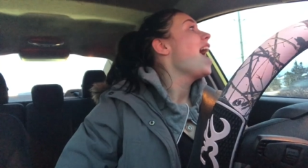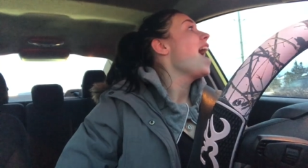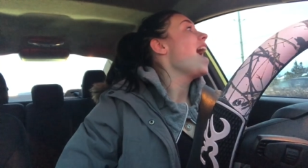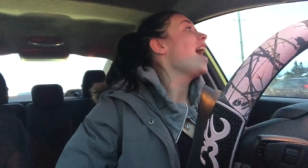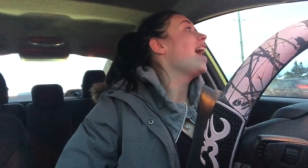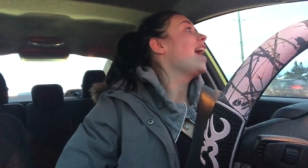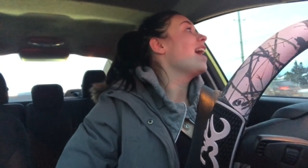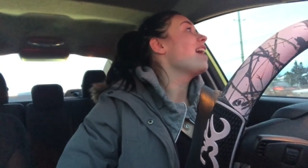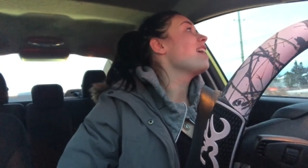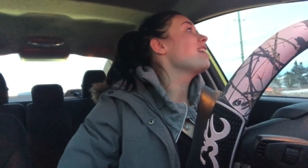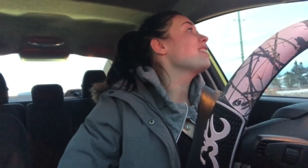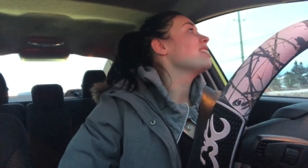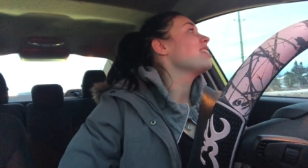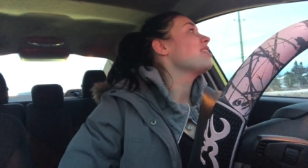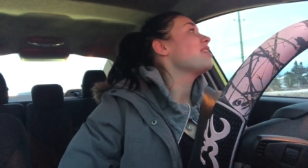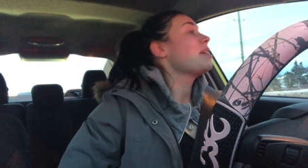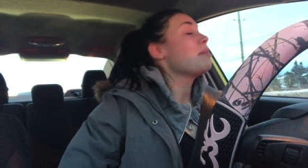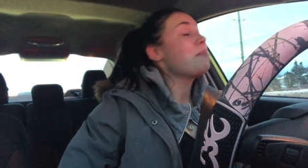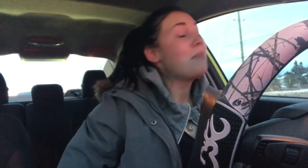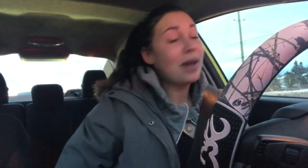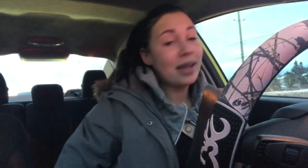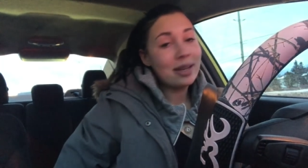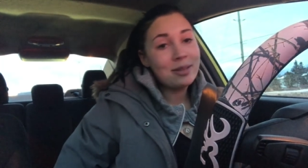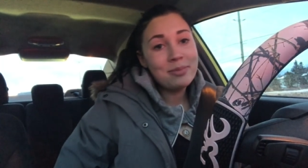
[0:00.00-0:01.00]
and
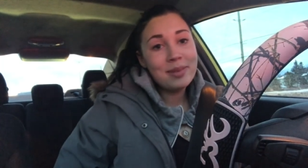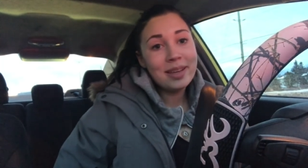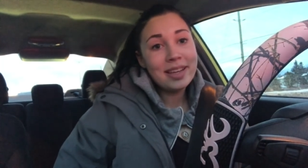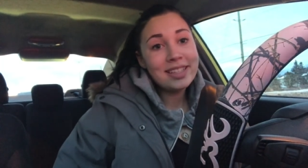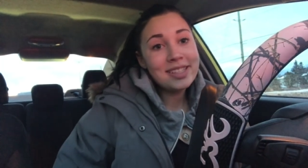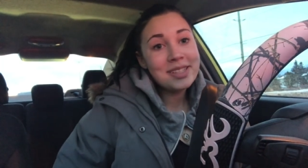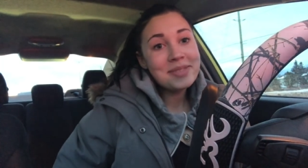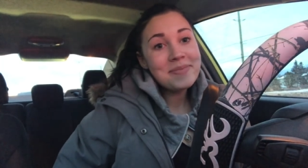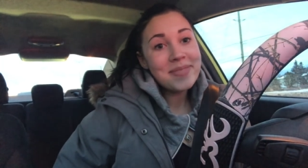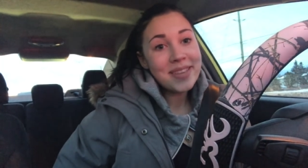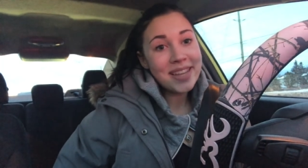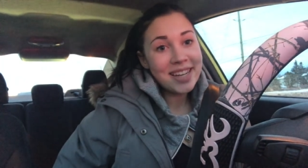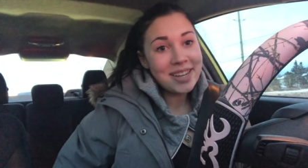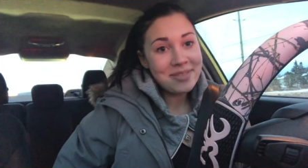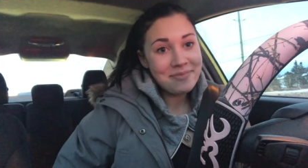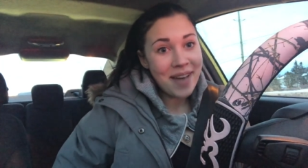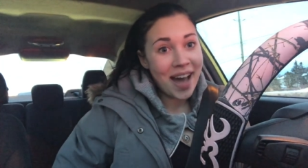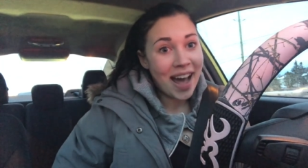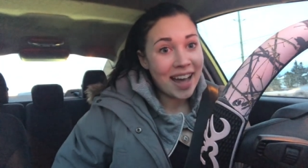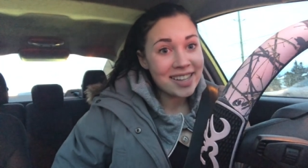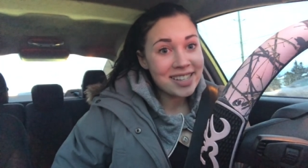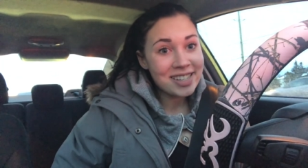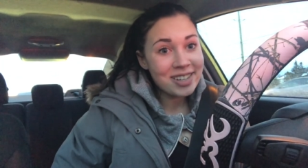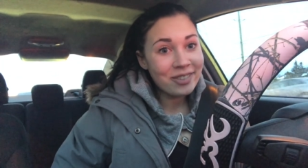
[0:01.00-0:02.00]
they picked me to be an
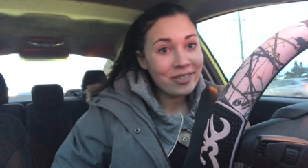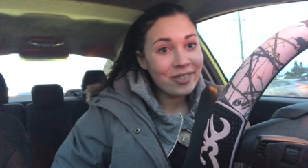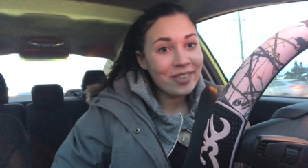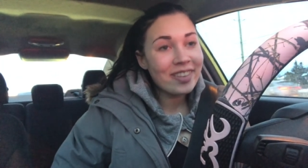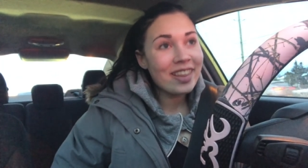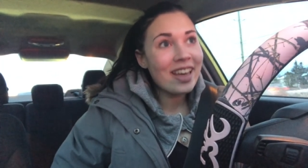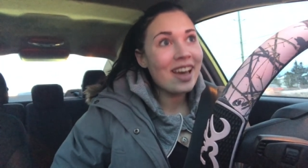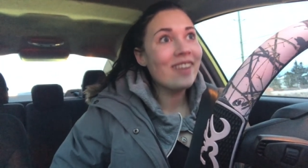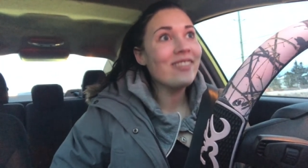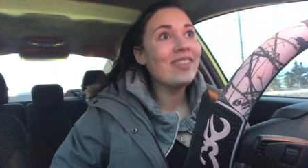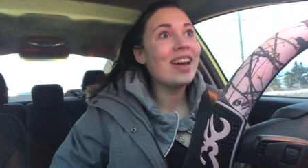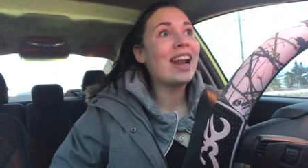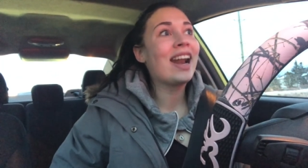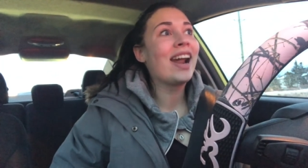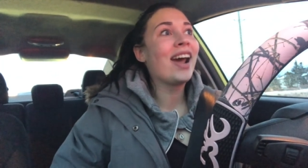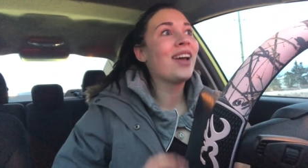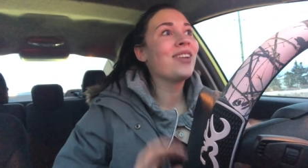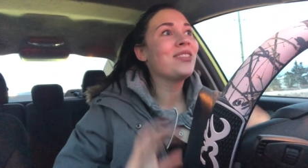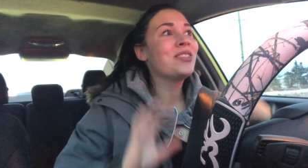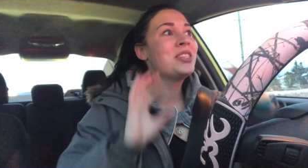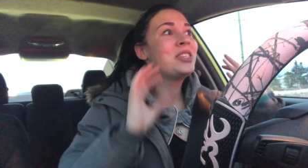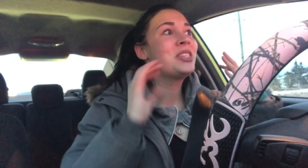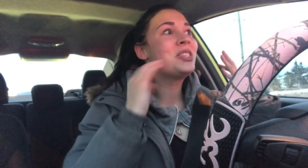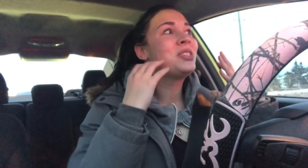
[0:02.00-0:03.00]
ambassador for them and
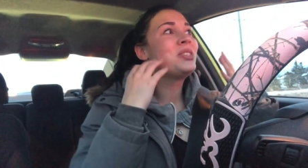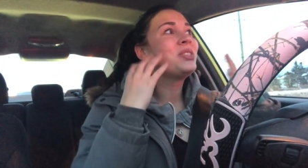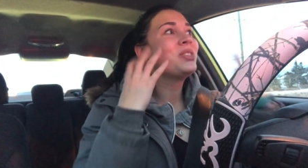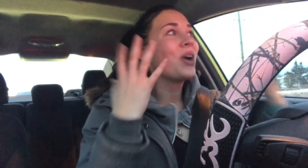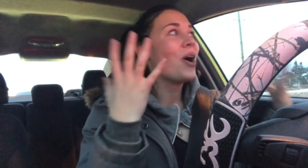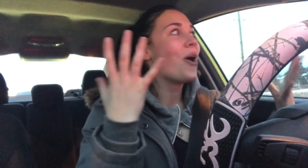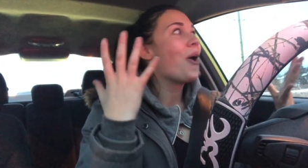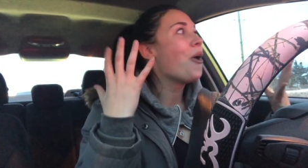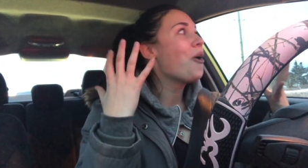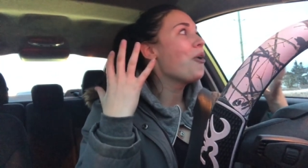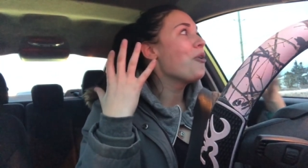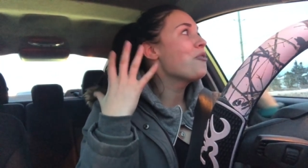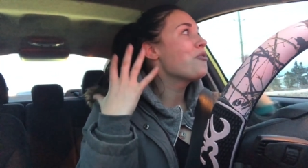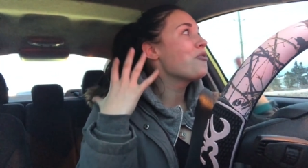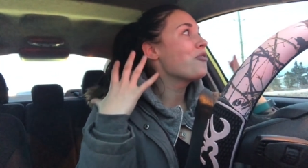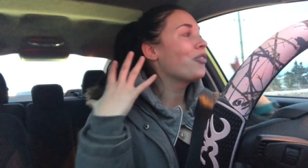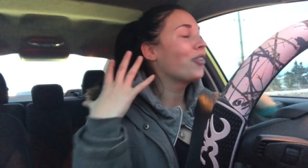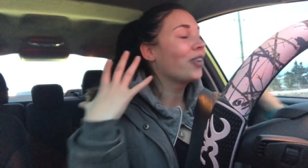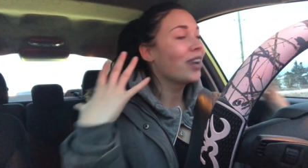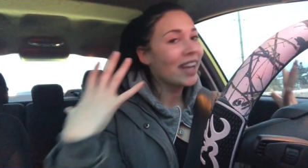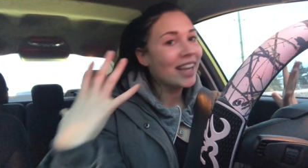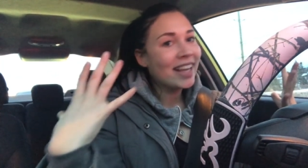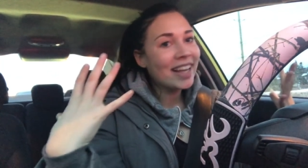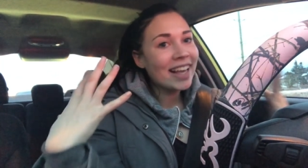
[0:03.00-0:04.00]
I'm so
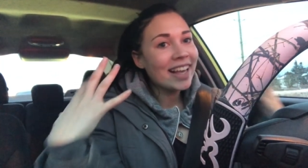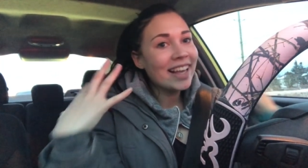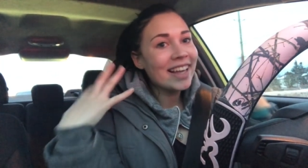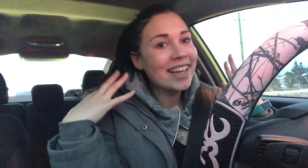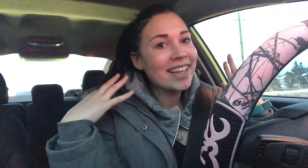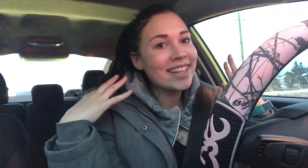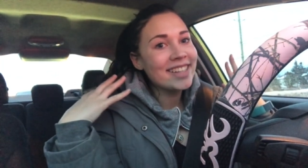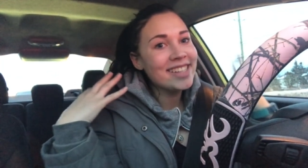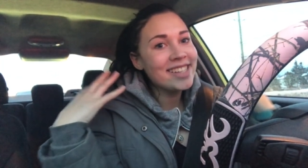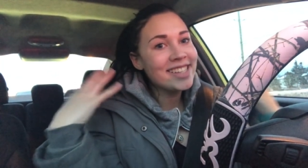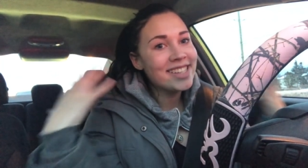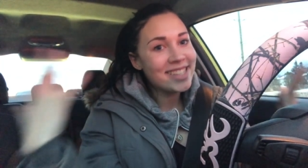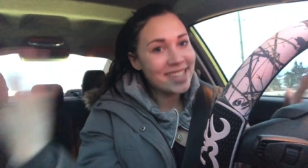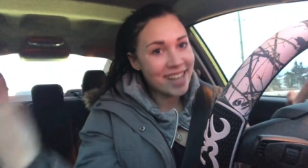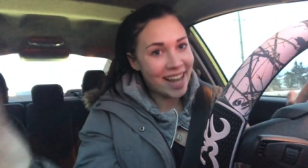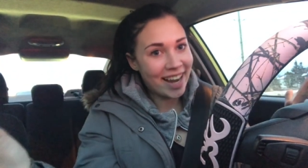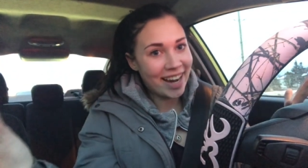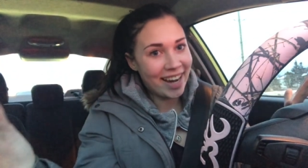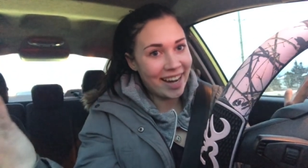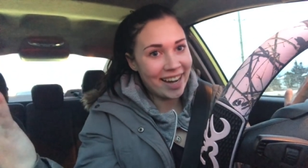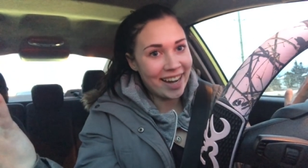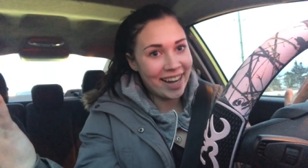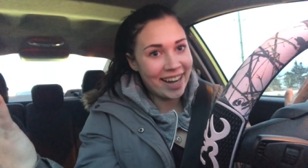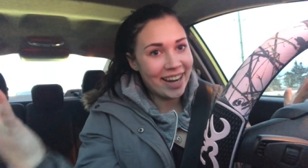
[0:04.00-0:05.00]
freaking
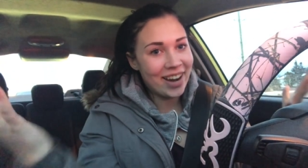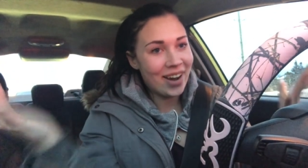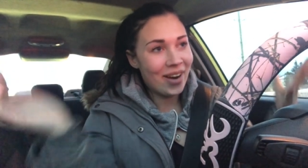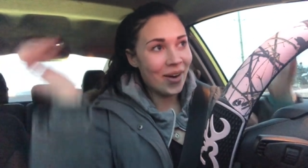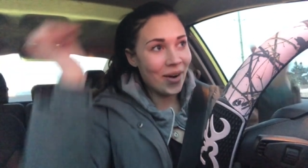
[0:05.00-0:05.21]
excited.